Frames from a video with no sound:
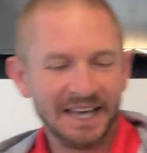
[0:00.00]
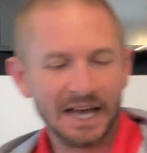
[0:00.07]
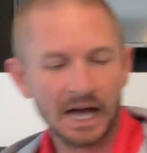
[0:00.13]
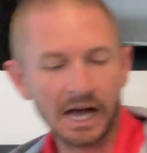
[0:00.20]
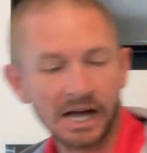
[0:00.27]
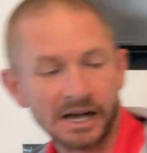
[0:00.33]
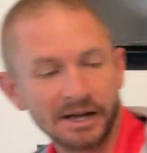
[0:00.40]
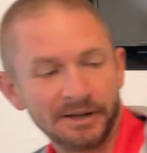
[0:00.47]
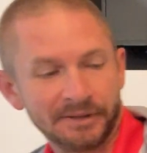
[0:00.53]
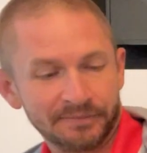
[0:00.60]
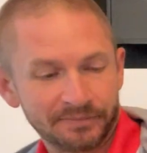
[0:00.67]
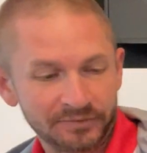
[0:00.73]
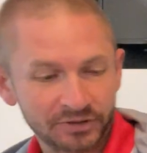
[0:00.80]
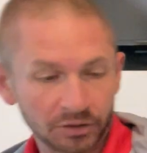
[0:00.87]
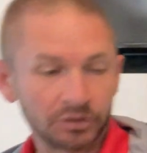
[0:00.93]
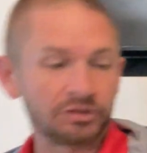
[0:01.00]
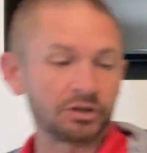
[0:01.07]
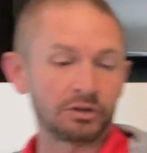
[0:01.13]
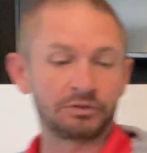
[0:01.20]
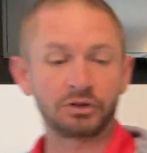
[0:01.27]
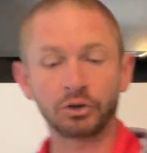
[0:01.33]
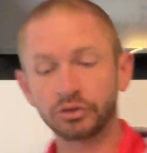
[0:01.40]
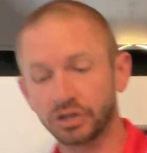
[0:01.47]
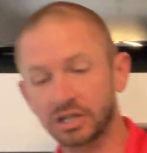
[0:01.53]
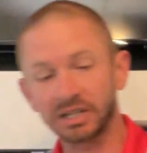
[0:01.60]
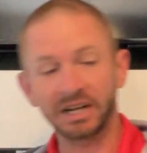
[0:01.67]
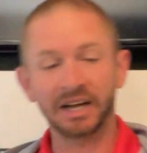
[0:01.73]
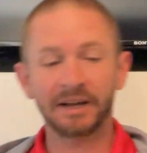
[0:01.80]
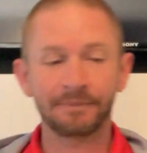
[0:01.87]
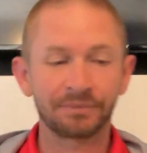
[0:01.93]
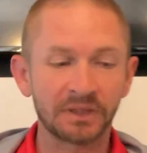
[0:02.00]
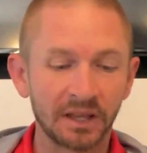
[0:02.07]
you told your client,